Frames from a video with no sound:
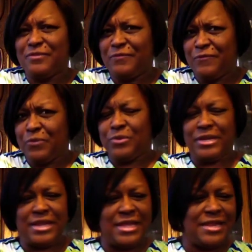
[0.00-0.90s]
full
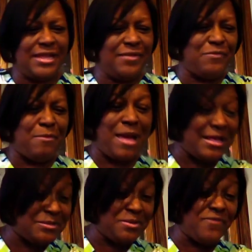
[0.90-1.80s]
knit. It
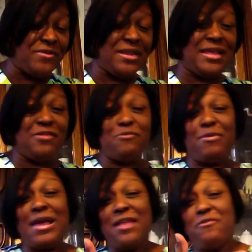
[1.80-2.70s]
reminds me of a knit.
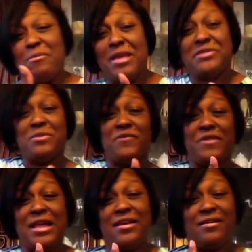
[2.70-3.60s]
It kind of reminds me of
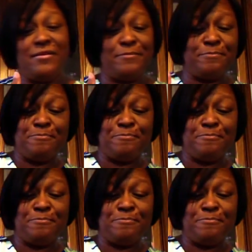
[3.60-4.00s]
like a